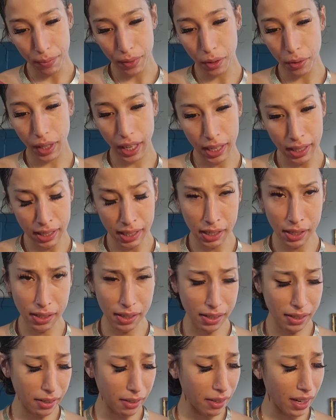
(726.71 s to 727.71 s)
Okay,
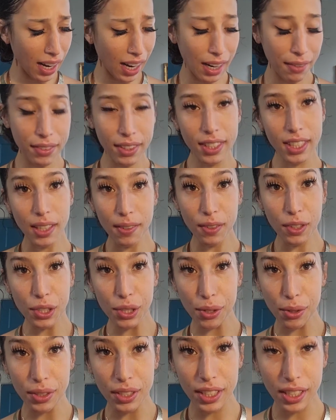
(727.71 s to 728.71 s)
you have the 7 of
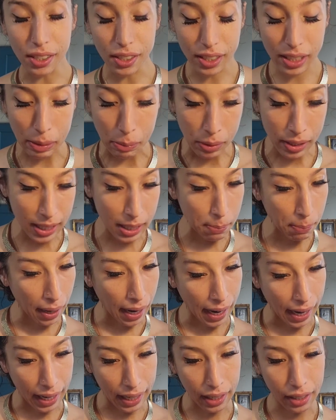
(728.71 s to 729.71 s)
Swords here. Someone's
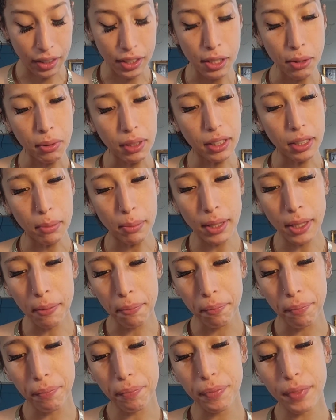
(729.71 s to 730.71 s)
spying on you a little
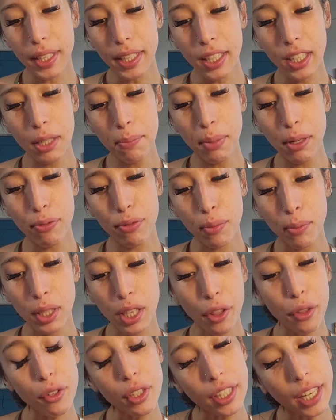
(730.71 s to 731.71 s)
bit. They could be from
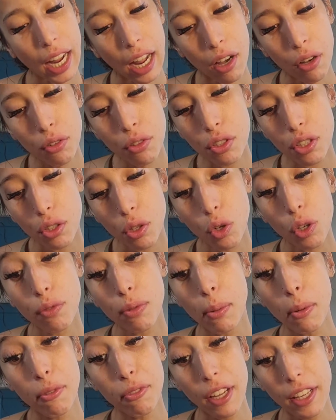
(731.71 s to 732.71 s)
another account or
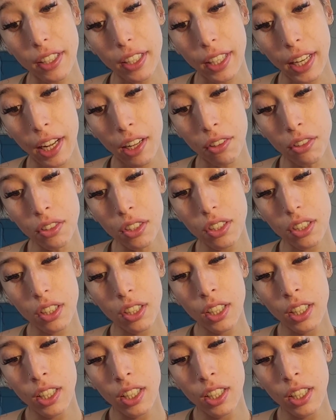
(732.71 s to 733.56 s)
from a fake account.